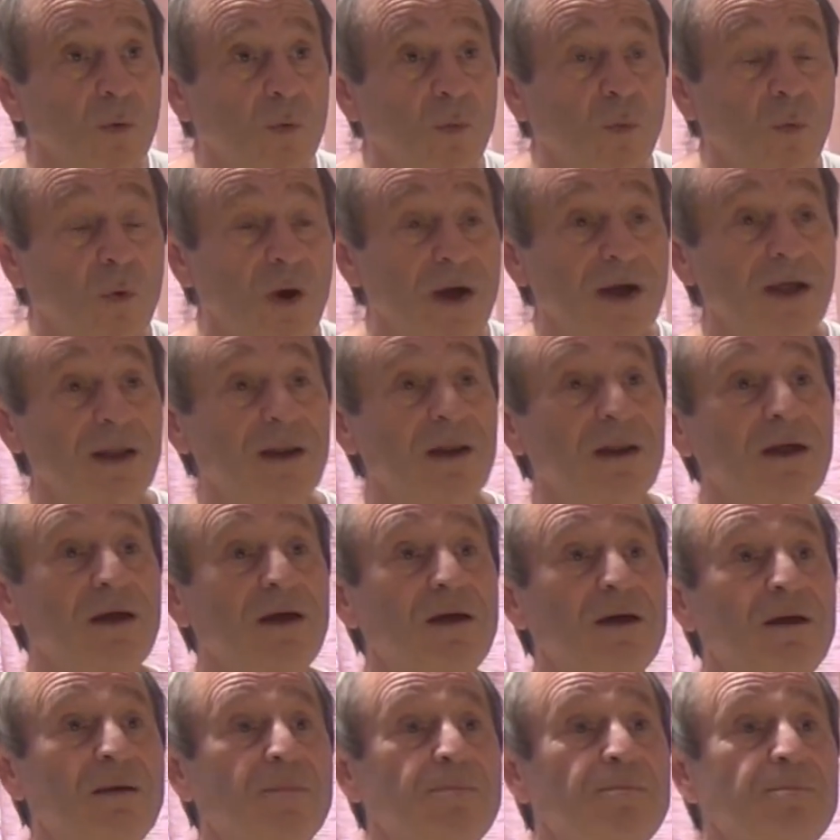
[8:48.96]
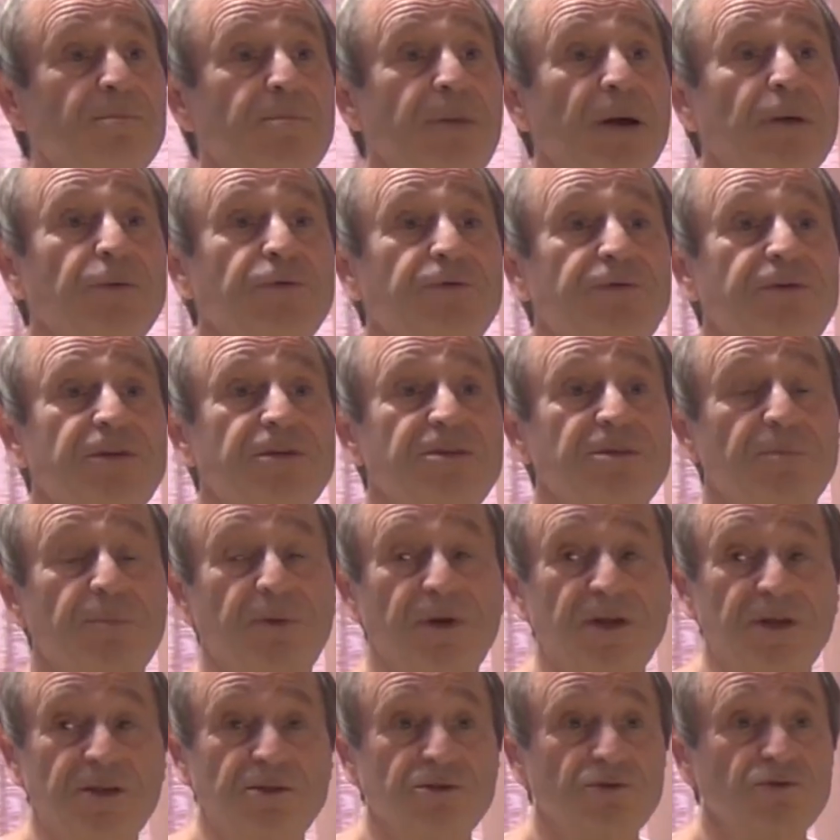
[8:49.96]
Well, both
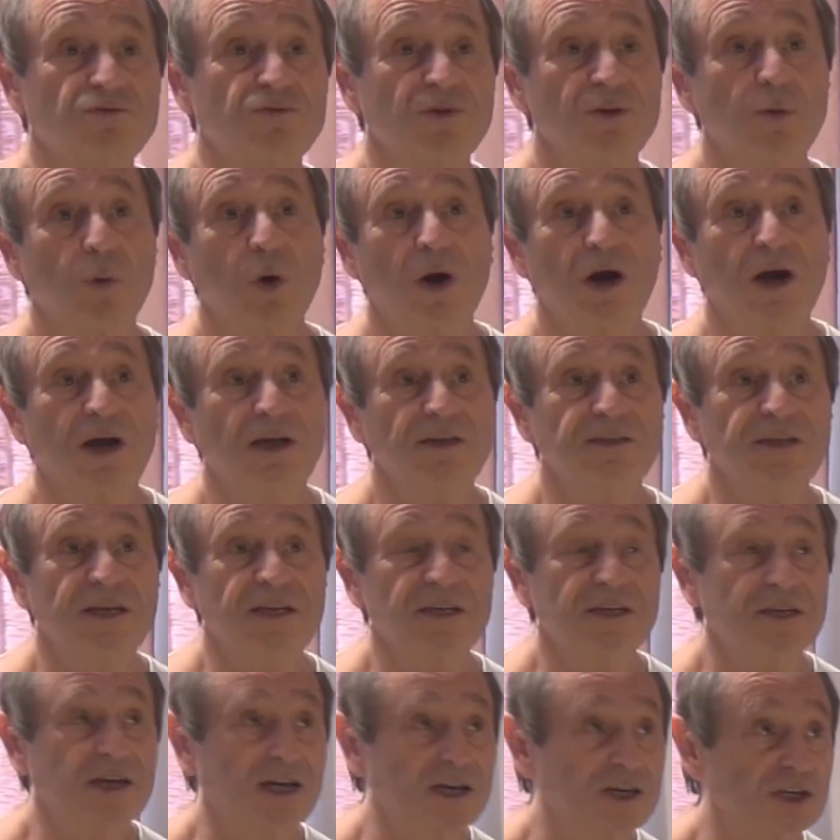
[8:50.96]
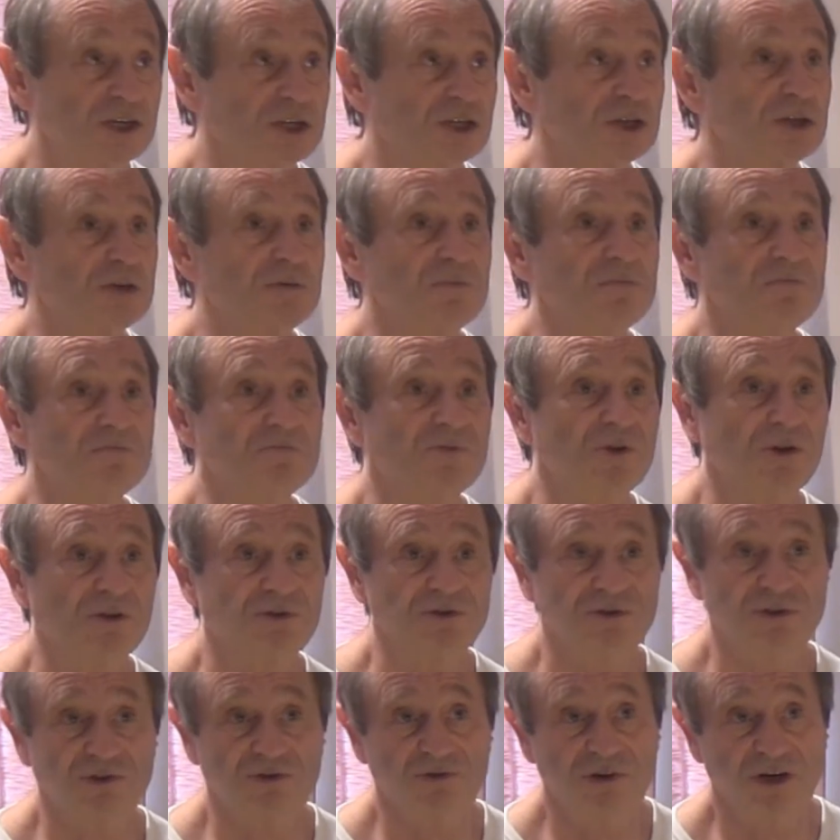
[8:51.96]
disciplines require dedication,
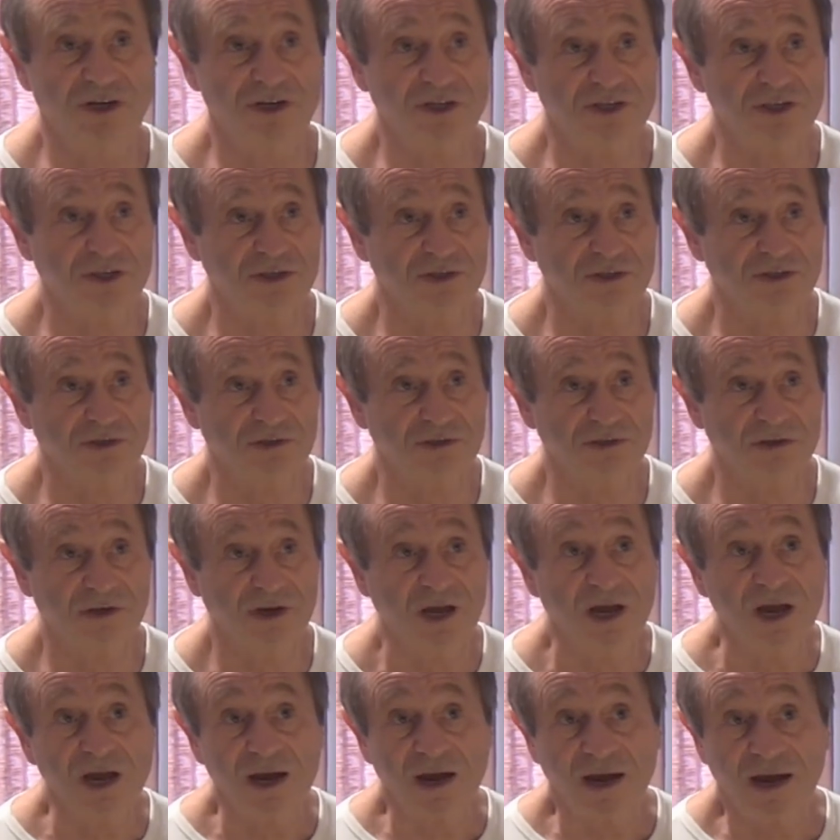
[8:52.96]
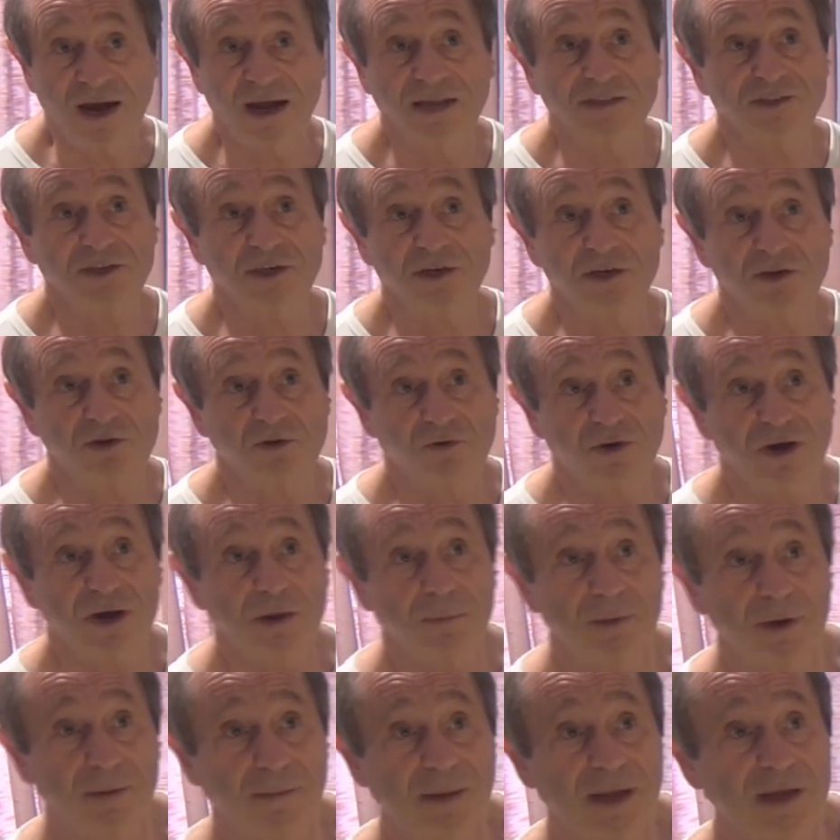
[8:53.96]
concentration, and an
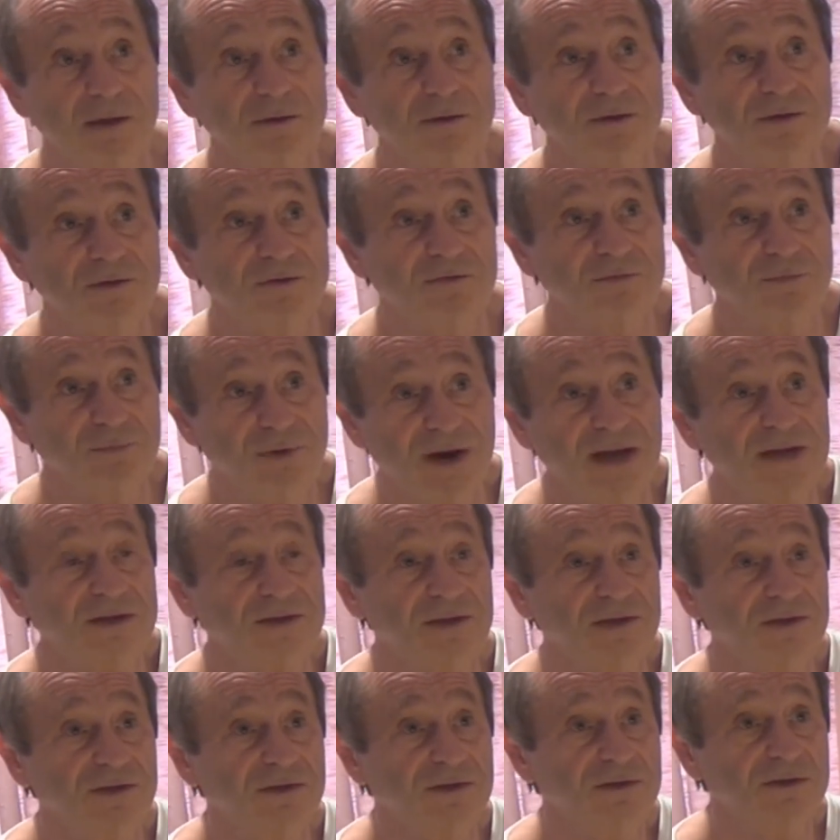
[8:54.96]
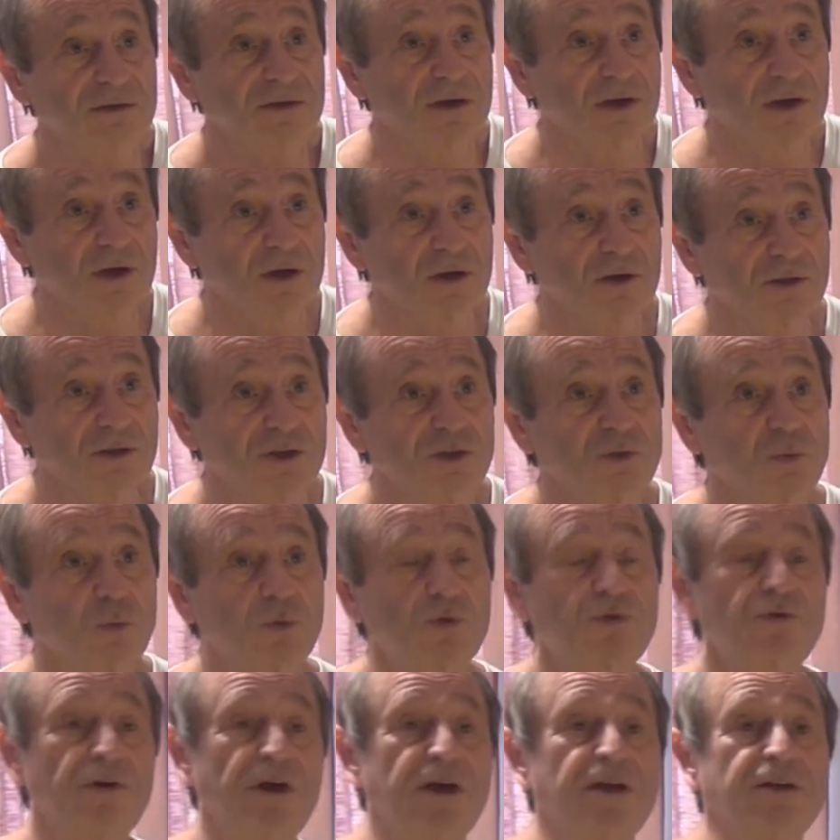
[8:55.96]
incredible amount of practice. This
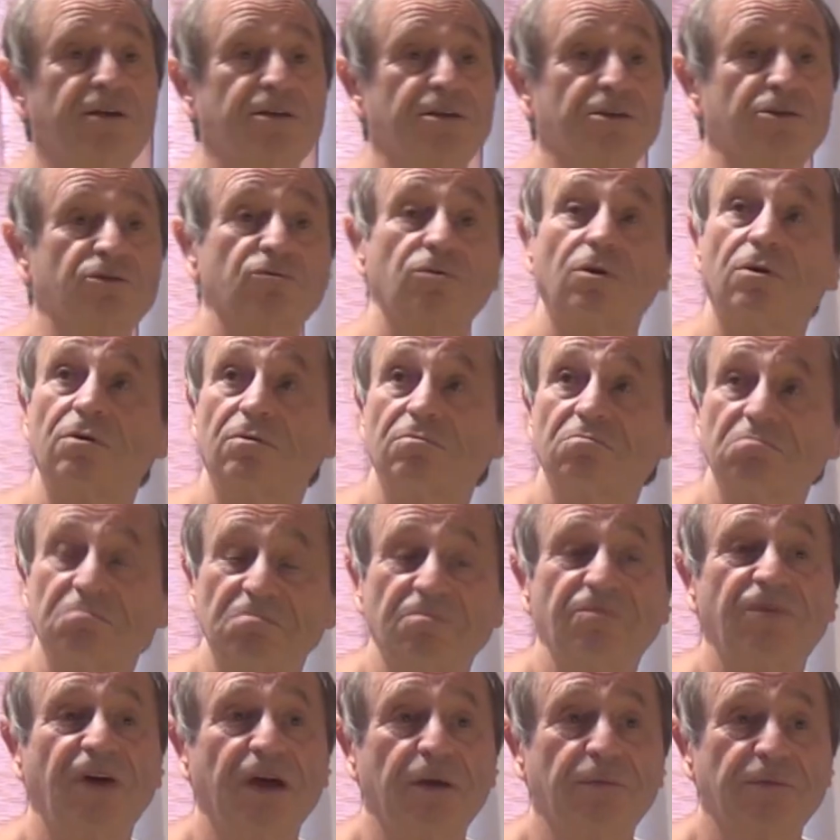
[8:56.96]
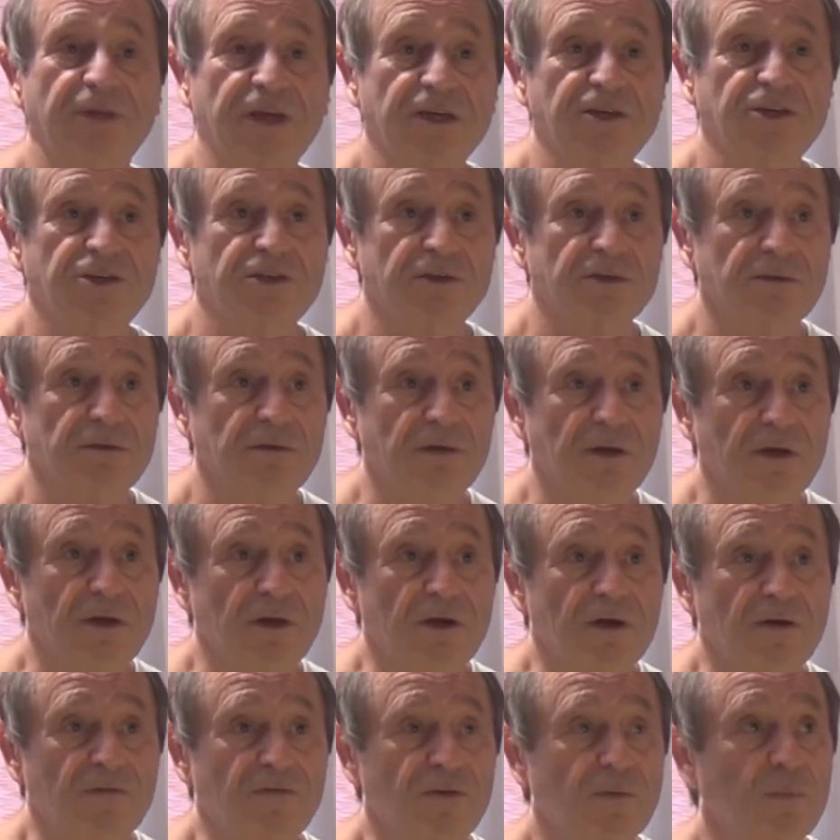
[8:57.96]
will create a strong foundation
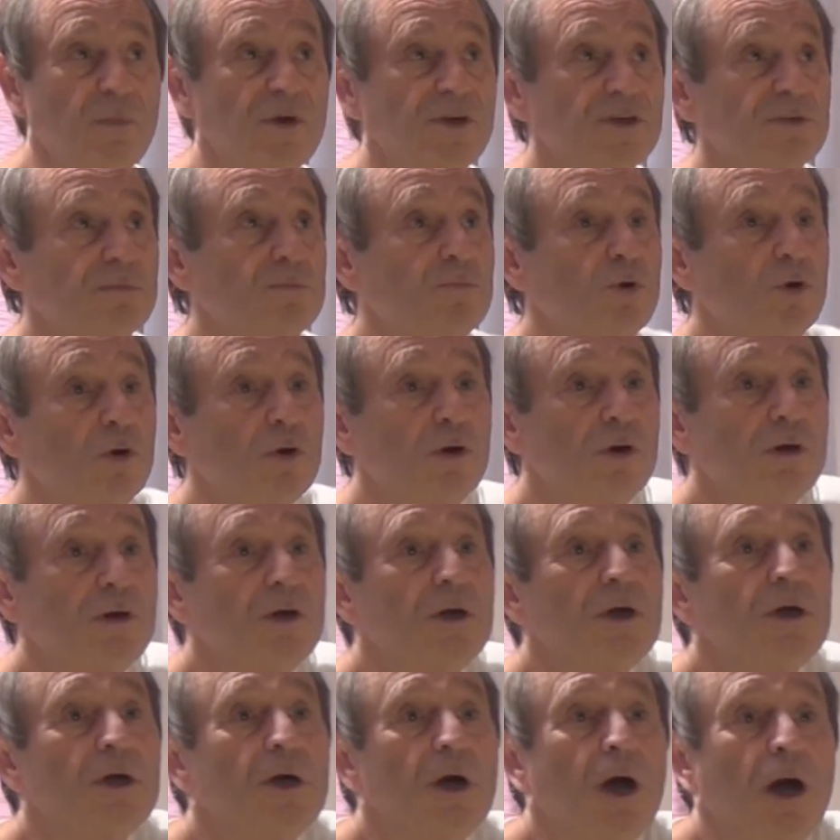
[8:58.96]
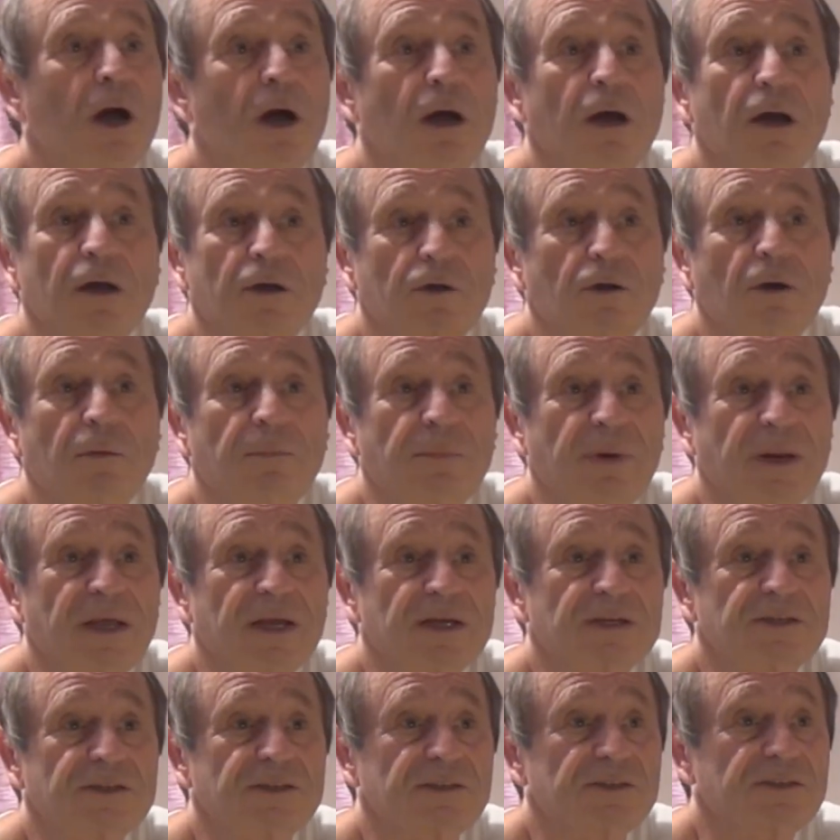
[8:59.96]
from which more
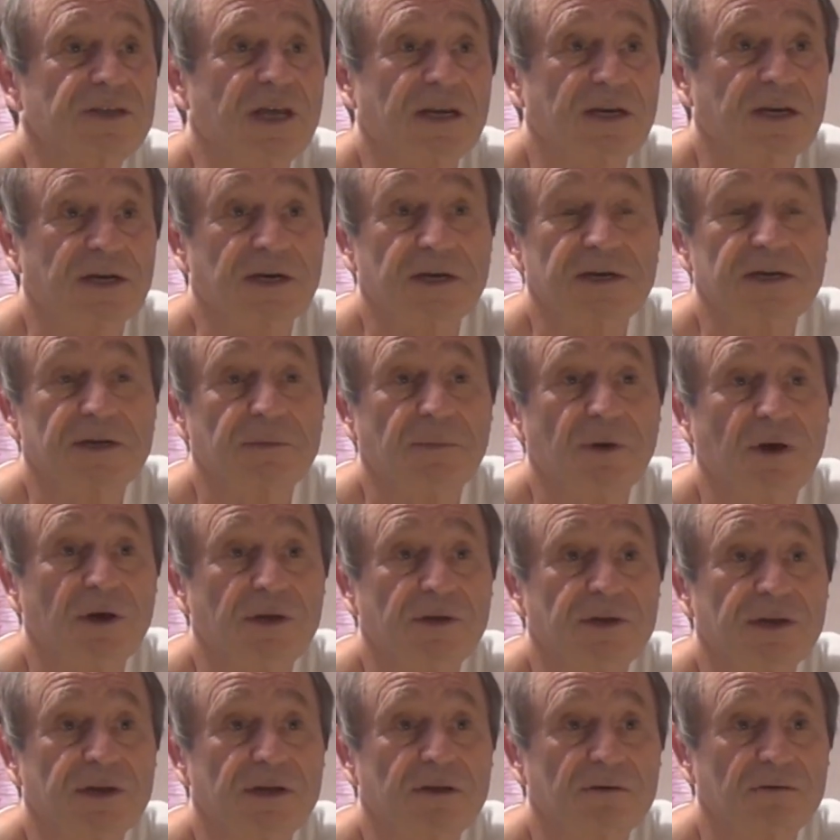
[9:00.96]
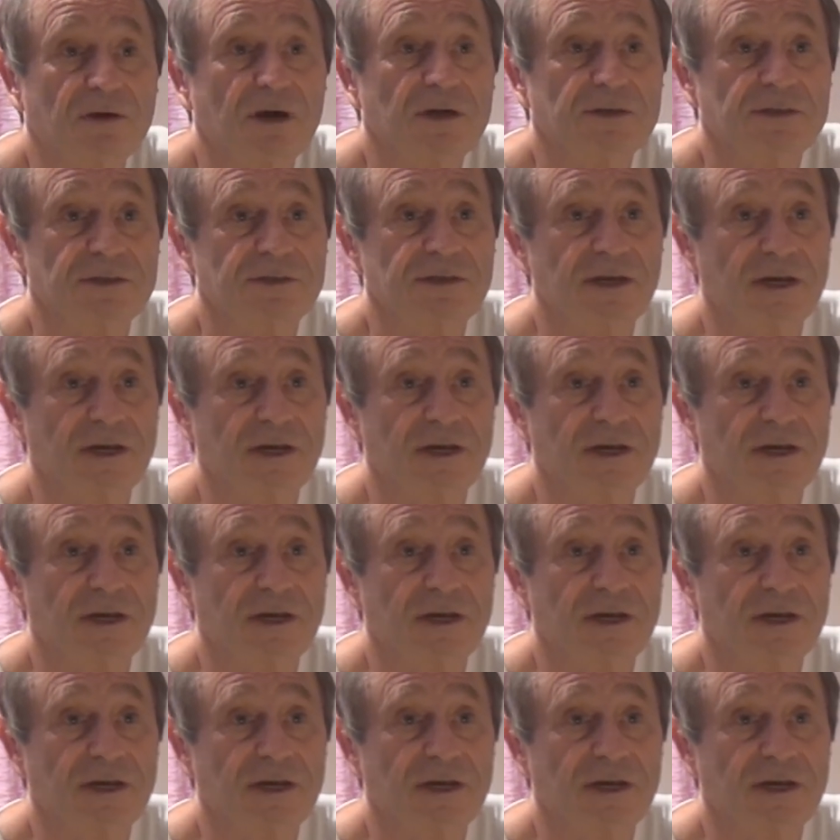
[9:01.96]
complex and technically demanding karate